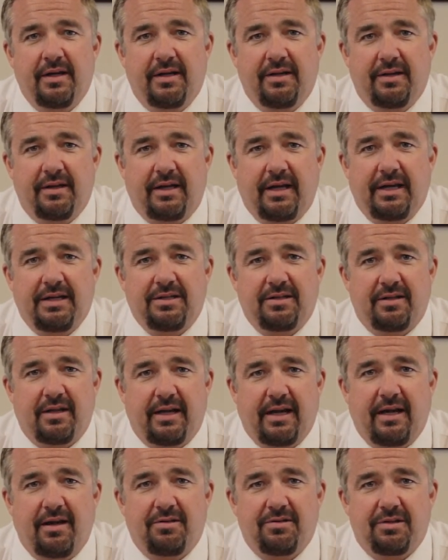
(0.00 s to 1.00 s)
In the case of
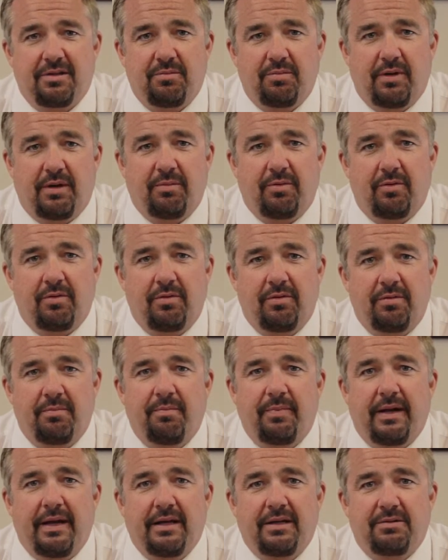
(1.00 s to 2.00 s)
the housing bubble,
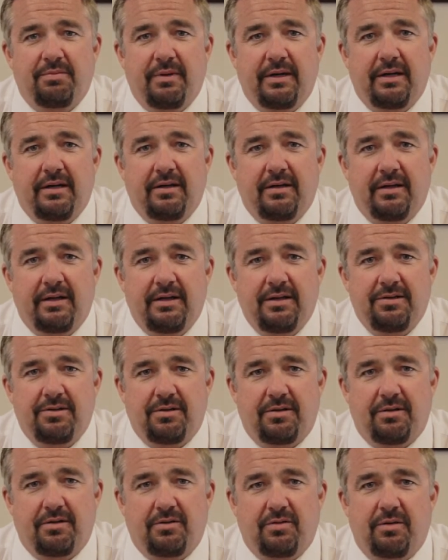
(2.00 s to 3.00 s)
banks made it
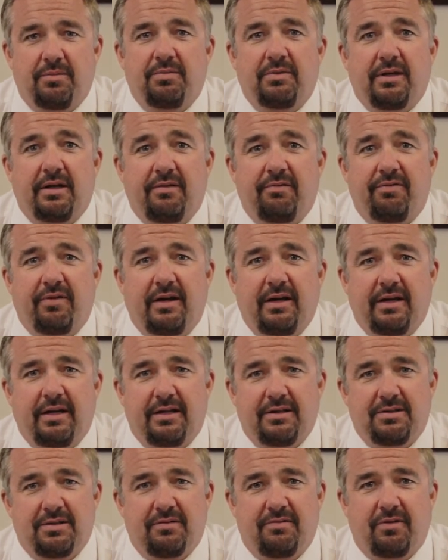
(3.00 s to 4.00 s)
easier to obtain
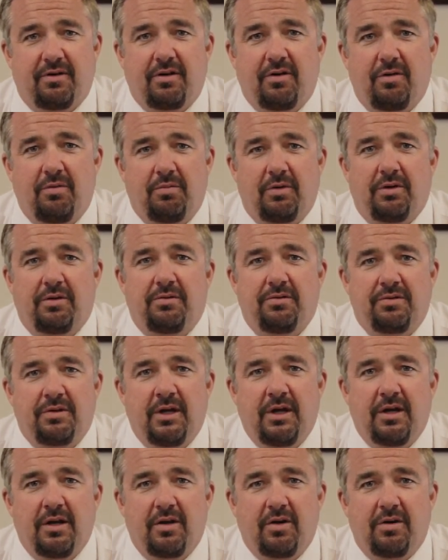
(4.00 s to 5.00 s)
financing for home loans,
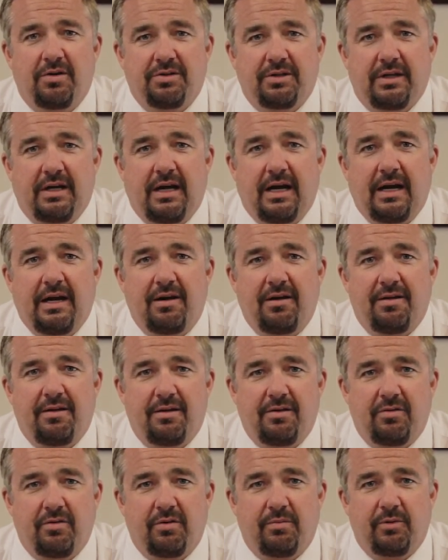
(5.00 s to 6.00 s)
causing a higher
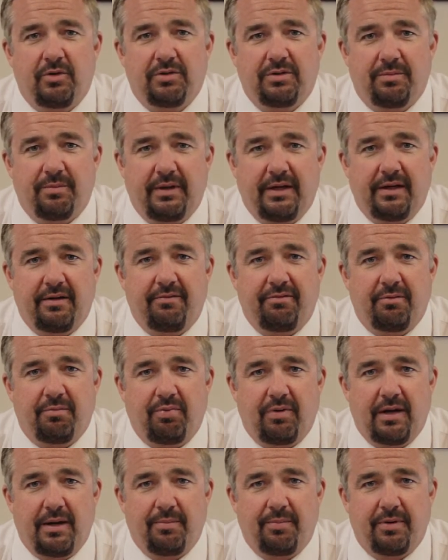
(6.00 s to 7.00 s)
than normal demand for
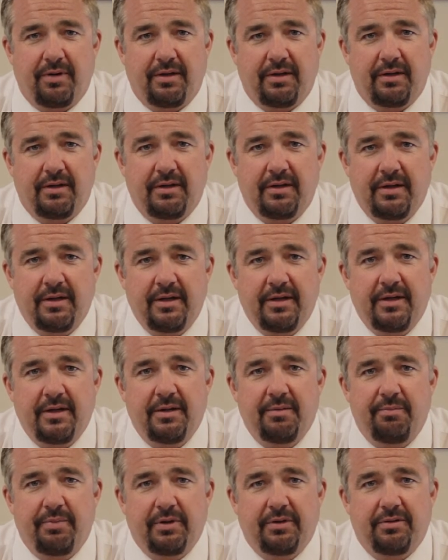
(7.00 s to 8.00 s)
property.
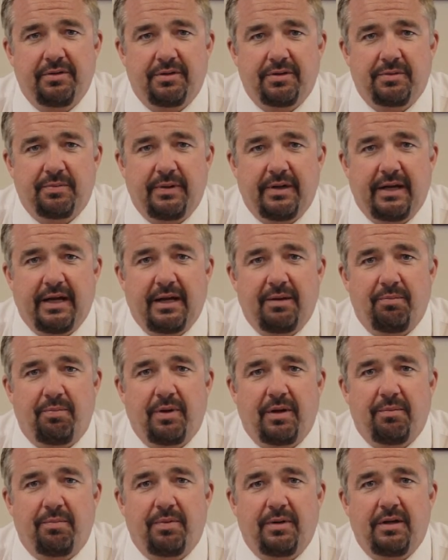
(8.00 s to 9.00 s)
Builders began
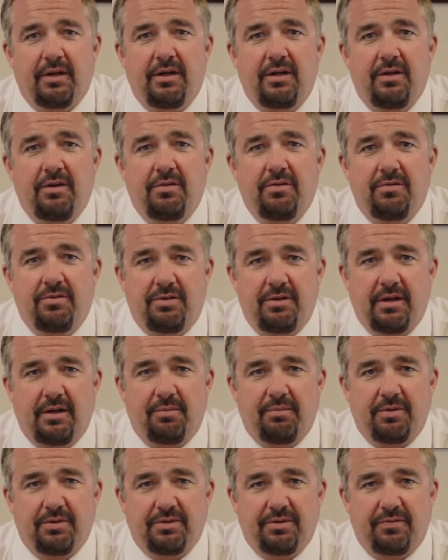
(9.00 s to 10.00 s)
pumping huge
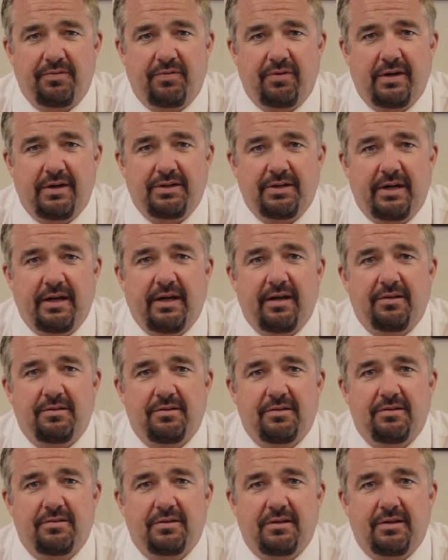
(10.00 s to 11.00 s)
numbers of fresh
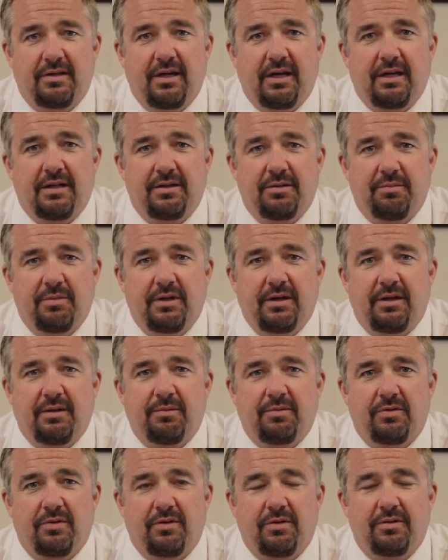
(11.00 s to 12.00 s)
houses and
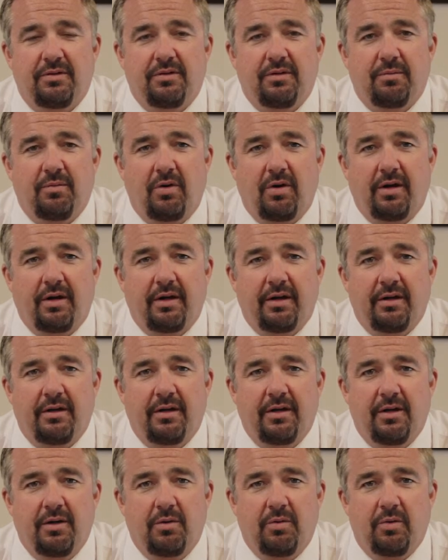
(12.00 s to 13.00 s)
condominiums onto the market,
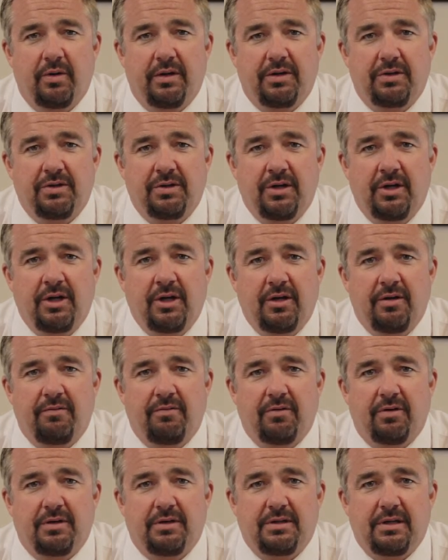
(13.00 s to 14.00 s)
which,
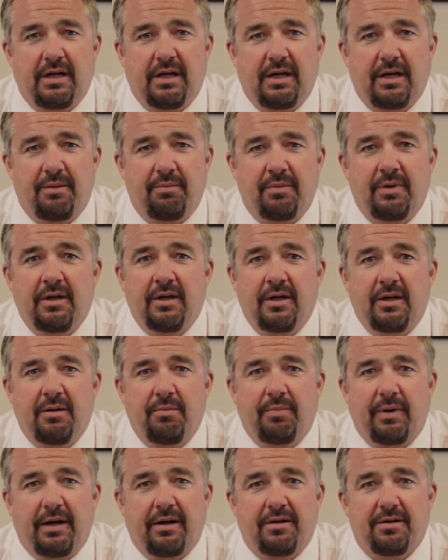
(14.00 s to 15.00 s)
for a time,
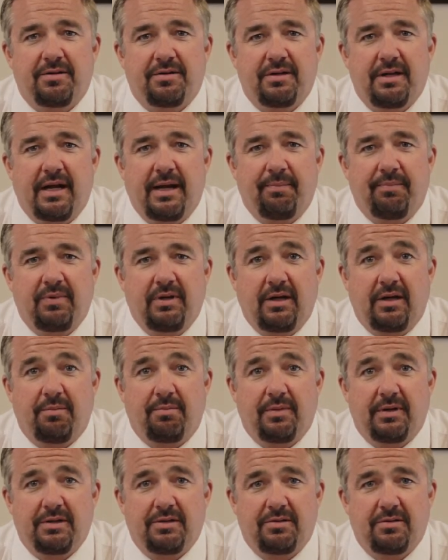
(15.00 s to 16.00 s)
buyers snapped
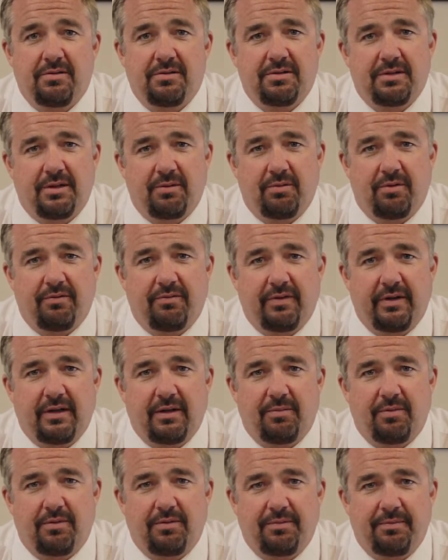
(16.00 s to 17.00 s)
up as soon as they were
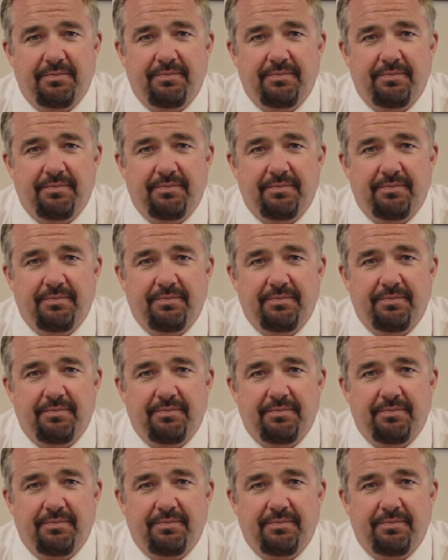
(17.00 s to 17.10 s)
available.